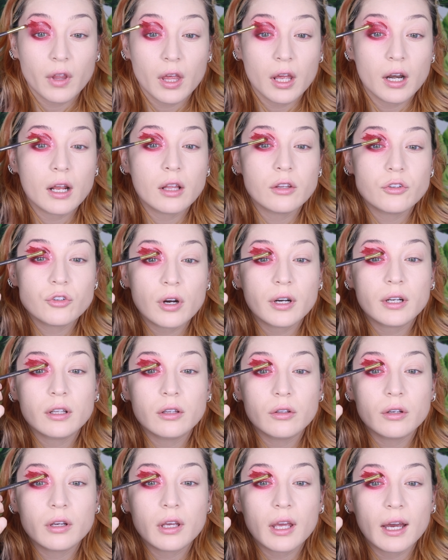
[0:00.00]
And I try to
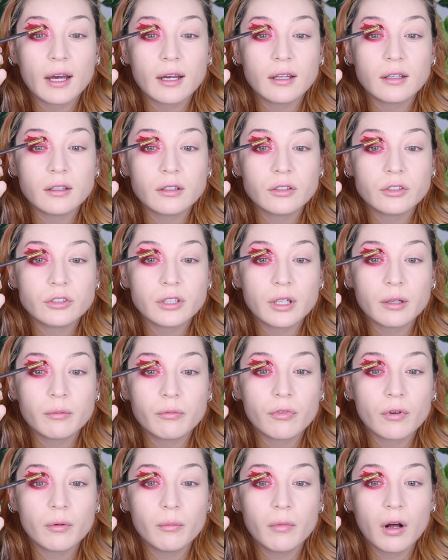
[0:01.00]
look at the
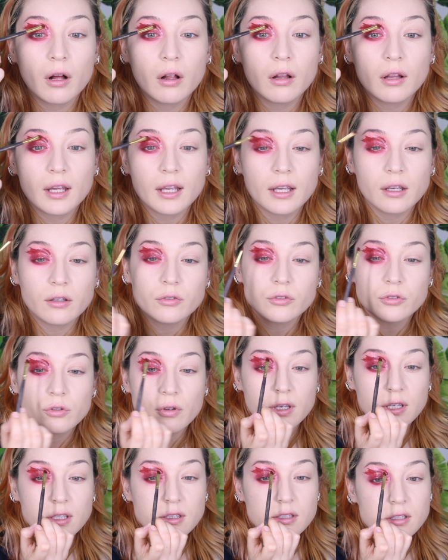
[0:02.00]
shape from all angles so
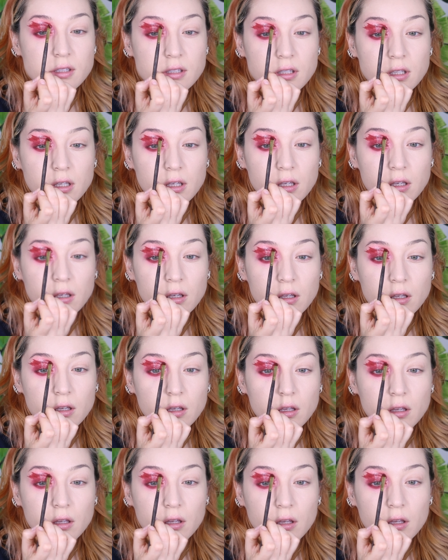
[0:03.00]
I can see
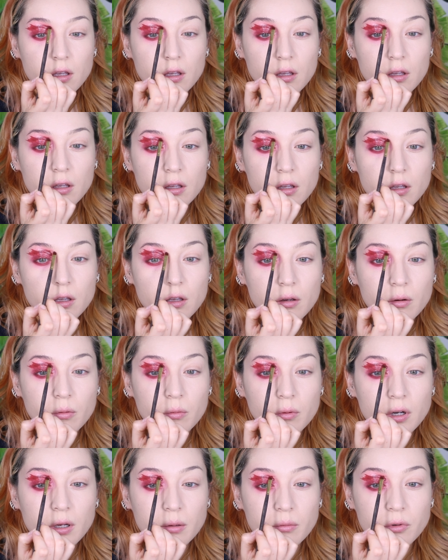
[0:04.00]

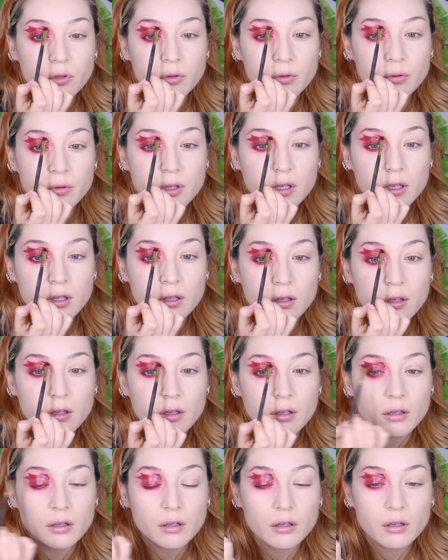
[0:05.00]
what I'm doing,
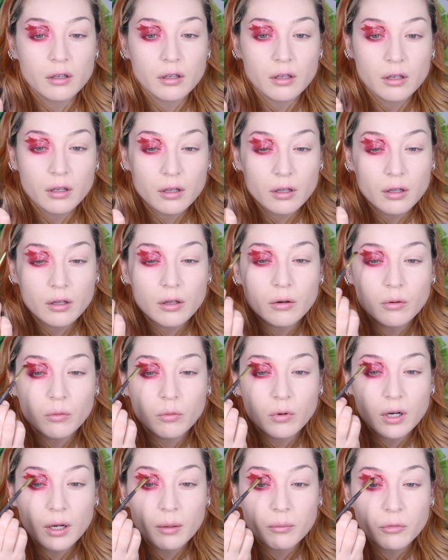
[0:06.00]

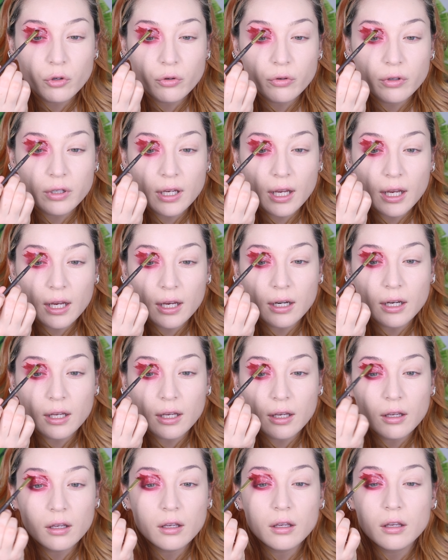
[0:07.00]
what I'm
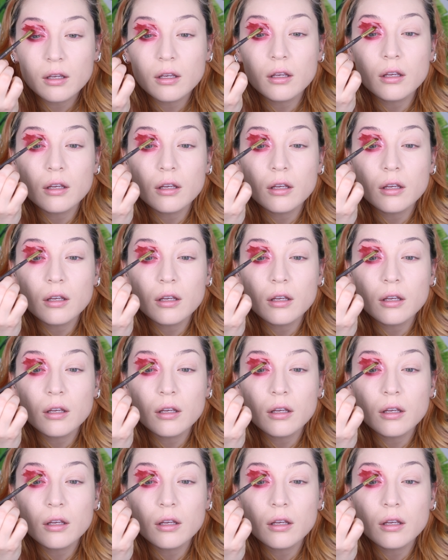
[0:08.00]
creating.